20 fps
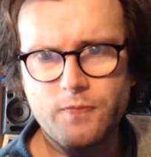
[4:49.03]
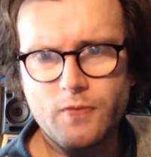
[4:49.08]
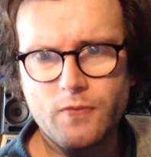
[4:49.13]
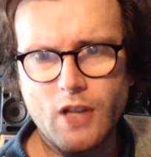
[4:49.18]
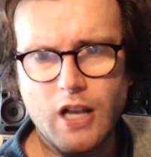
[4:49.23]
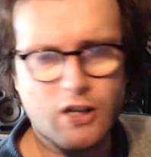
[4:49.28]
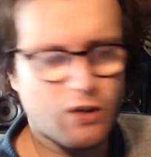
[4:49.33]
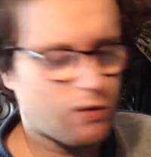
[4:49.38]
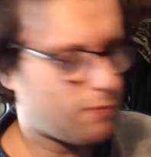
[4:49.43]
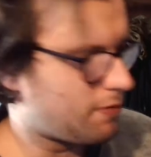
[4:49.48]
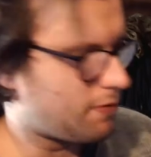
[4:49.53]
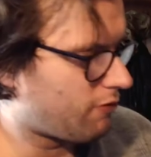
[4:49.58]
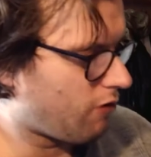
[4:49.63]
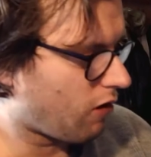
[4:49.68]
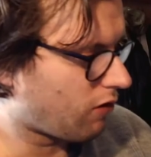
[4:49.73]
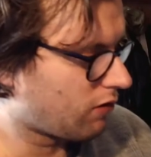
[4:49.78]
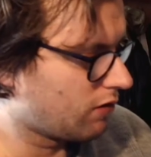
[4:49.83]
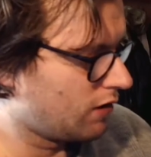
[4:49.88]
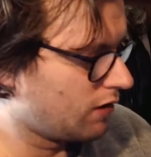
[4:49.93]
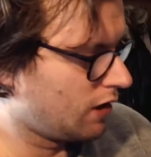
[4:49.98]
I could be
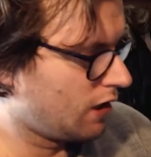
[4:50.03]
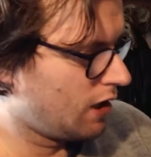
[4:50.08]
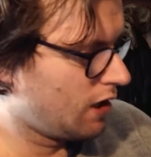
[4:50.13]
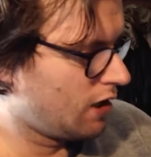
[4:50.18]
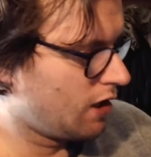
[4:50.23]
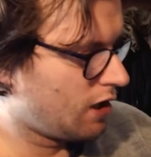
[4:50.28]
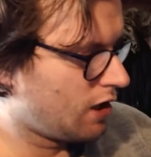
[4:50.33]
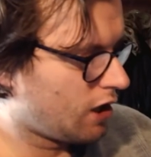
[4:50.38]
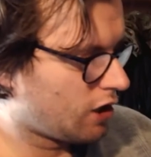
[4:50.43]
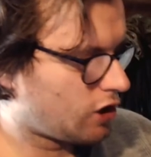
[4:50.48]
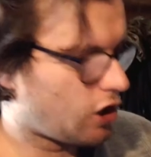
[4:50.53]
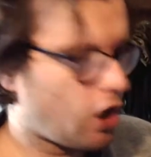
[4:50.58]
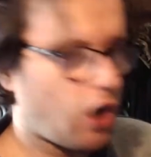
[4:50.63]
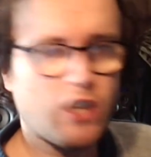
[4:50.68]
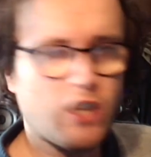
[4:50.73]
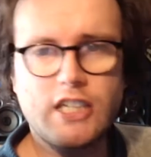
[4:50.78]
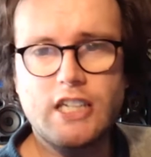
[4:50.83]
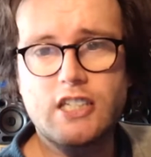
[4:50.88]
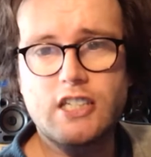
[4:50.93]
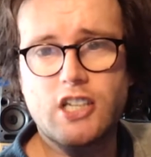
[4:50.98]
wrong. God,
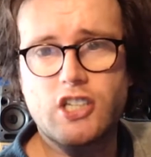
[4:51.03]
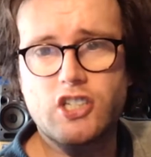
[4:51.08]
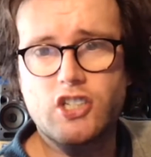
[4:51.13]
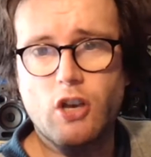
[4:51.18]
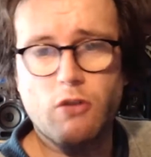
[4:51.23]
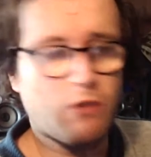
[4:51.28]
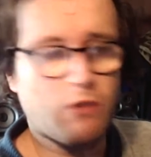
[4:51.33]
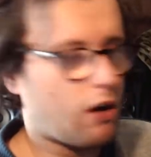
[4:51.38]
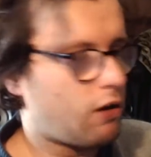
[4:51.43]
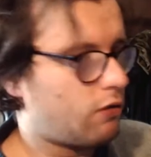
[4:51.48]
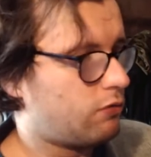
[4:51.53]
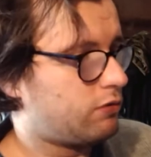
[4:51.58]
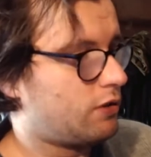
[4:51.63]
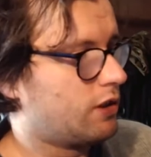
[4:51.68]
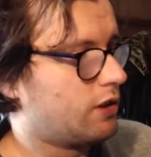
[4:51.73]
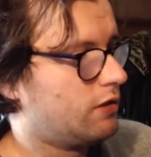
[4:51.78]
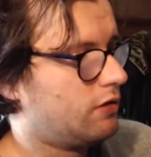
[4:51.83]
these are so cold.